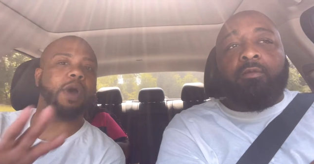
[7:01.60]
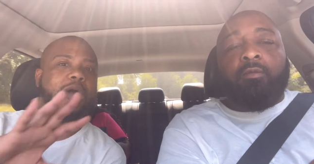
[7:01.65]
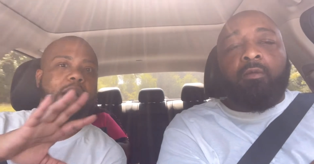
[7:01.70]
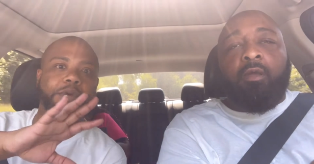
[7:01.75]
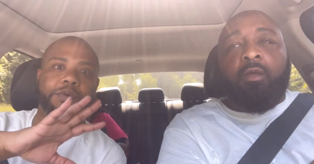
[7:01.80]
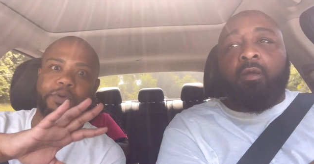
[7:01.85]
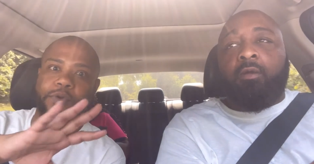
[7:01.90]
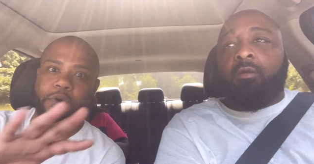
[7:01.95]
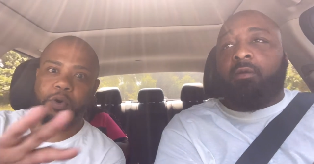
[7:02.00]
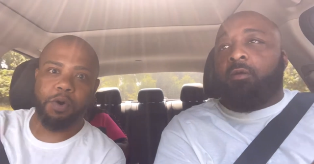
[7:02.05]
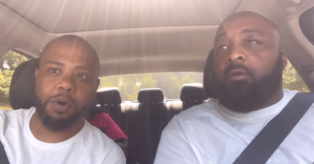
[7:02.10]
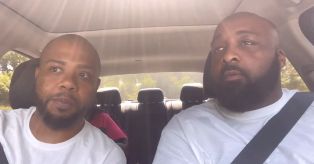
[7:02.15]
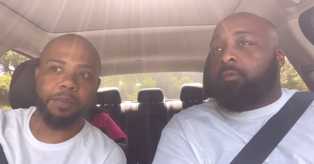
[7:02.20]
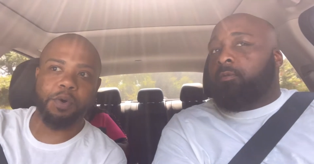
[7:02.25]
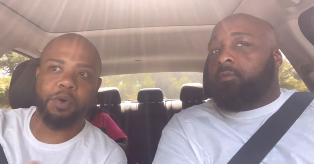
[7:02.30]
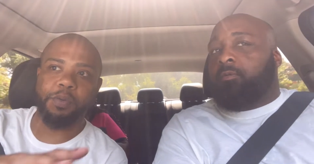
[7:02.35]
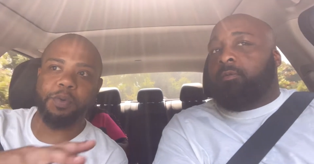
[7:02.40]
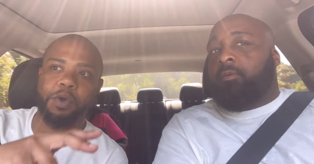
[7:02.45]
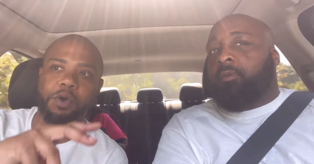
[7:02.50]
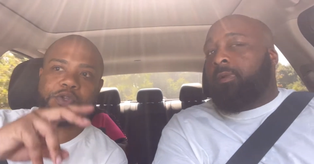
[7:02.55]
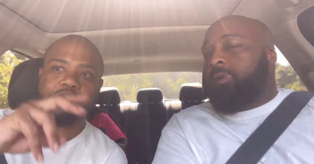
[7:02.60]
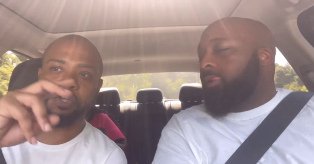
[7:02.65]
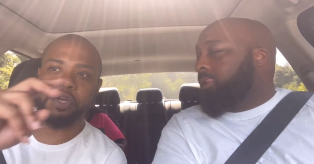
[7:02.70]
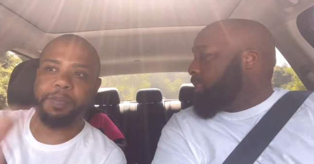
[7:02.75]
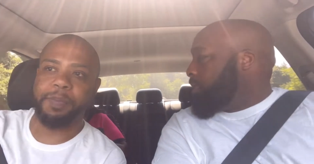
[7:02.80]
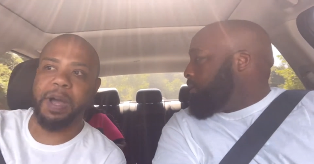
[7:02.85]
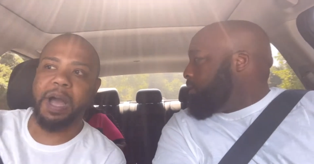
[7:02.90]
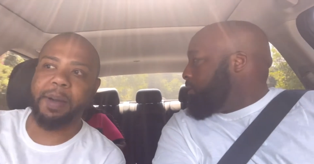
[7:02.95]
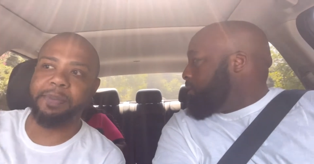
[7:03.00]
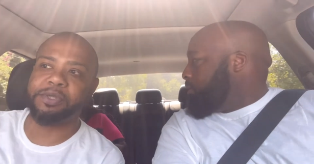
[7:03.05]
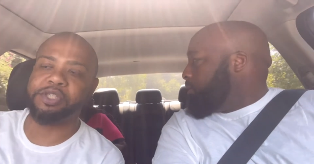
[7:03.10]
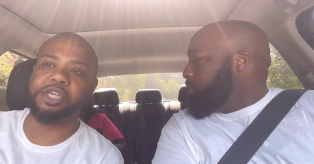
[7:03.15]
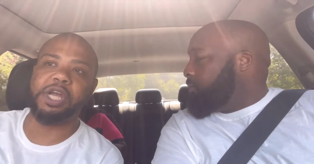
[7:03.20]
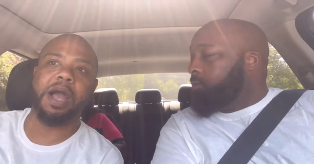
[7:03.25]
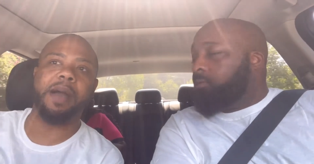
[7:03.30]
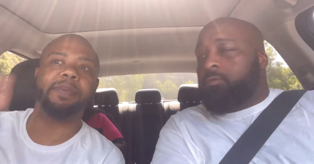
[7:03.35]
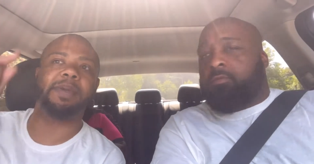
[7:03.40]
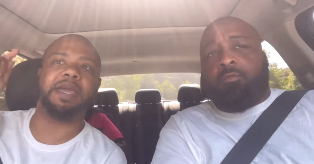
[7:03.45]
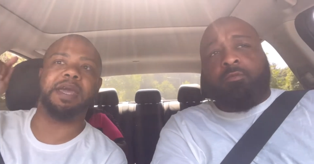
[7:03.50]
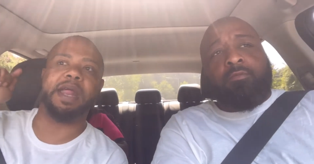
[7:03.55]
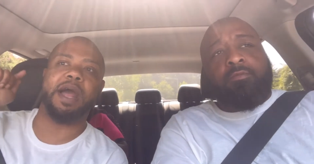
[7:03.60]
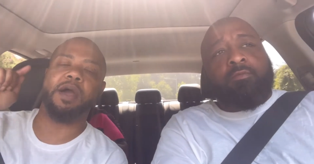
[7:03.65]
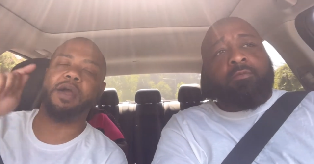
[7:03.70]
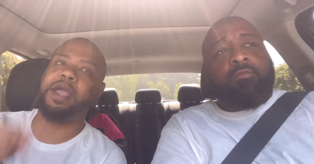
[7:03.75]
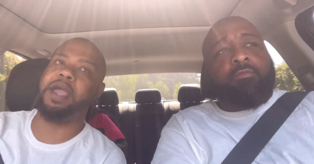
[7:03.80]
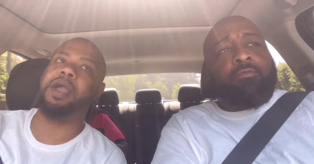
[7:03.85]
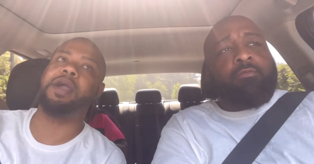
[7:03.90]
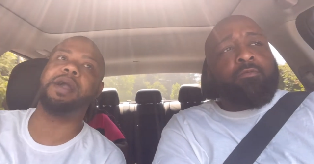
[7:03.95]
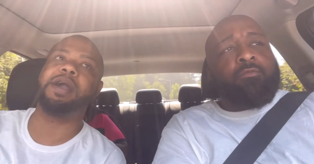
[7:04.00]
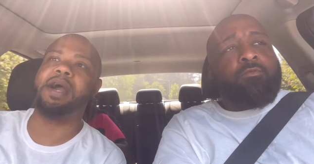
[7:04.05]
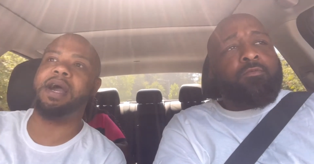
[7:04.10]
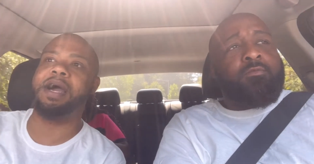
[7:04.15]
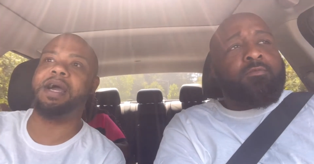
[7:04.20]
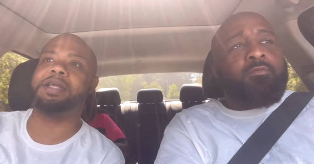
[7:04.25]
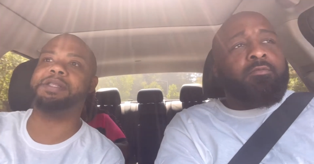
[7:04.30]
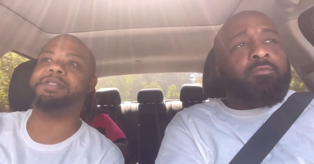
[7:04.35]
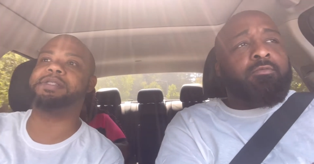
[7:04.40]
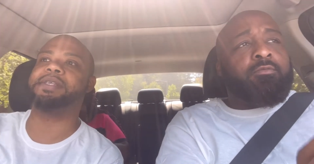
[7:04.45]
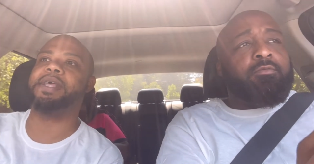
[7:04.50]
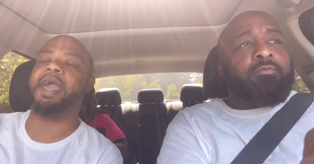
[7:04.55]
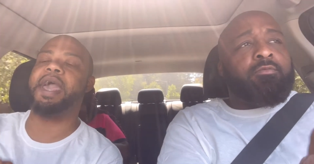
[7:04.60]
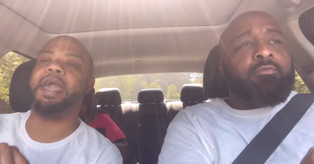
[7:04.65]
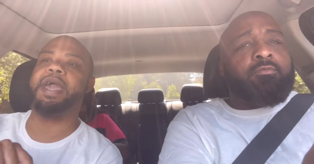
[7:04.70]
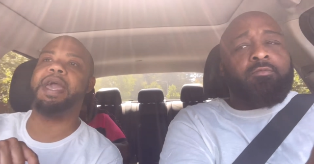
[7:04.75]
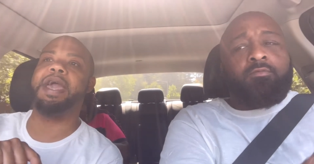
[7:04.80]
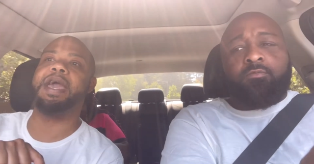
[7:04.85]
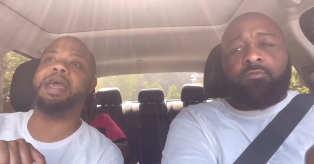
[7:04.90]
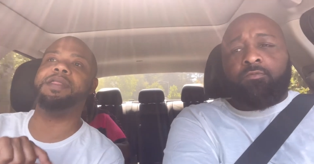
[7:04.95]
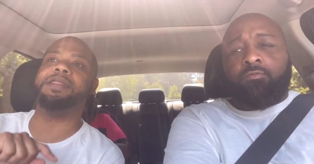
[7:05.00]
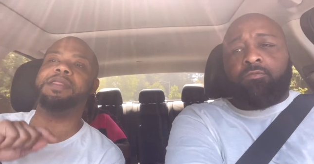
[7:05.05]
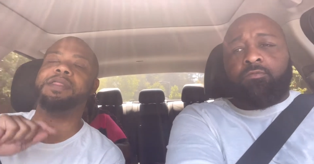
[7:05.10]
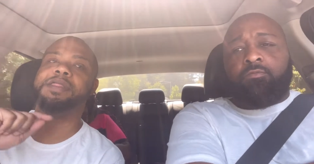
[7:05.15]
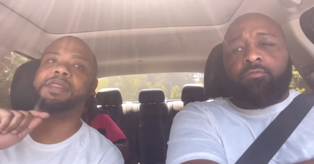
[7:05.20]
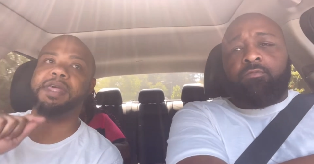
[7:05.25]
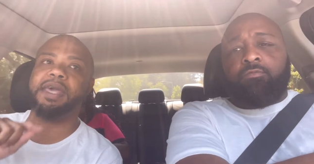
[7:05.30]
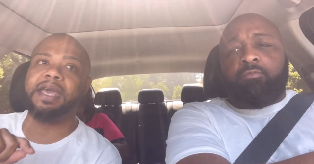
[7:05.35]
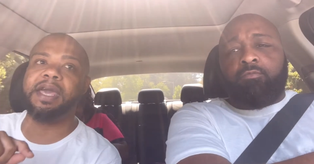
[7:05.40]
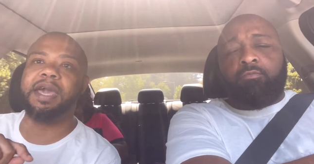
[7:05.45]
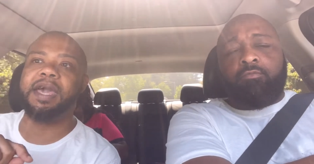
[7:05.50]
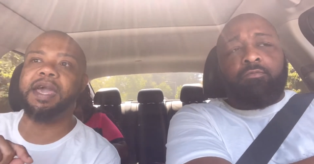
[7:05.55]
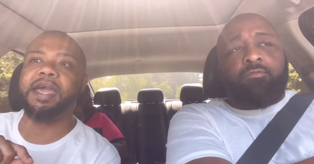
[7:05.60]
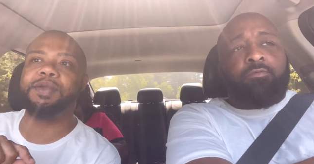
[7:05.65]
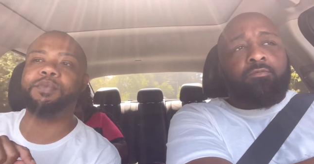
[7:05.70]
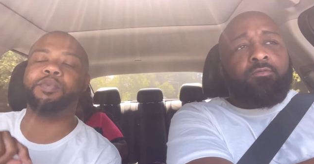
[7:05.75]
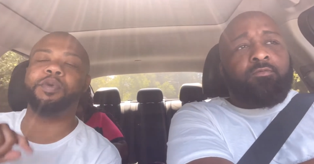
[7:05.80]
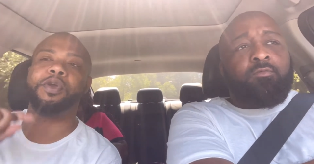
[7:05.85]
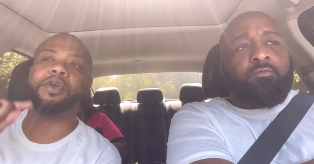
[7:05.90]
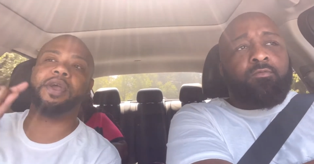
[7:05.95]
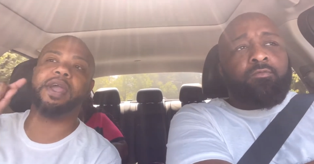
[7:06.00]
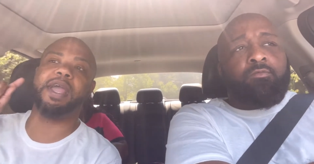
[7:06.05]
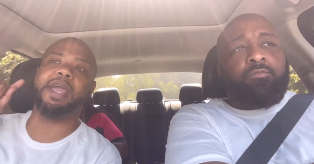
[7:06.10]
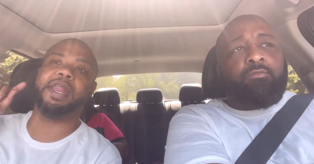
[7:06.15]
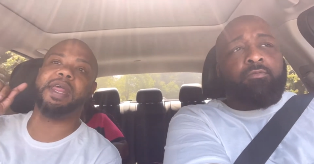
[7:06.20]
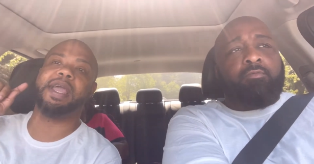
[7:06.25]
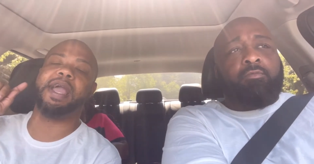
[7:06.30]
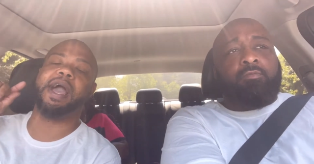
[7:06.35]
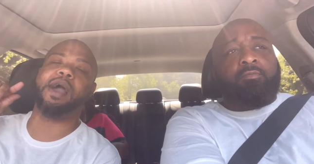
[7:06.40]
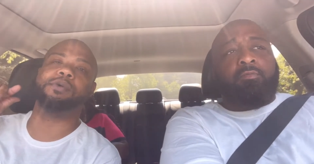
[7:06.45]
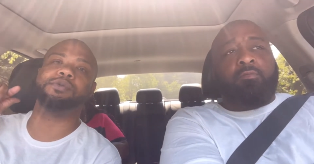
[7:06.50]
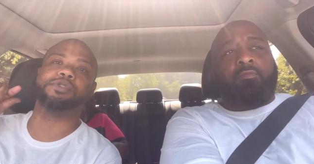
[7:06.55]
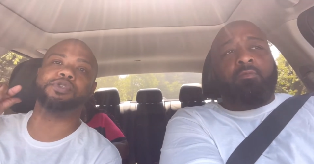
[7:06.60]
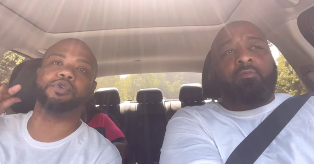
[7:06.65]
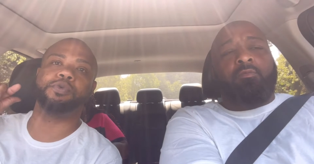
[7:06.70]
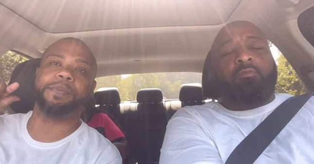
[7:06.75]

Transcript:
Speaker 1: our normal, we're going to the barber shop, get our haircuts, and then we're heading out to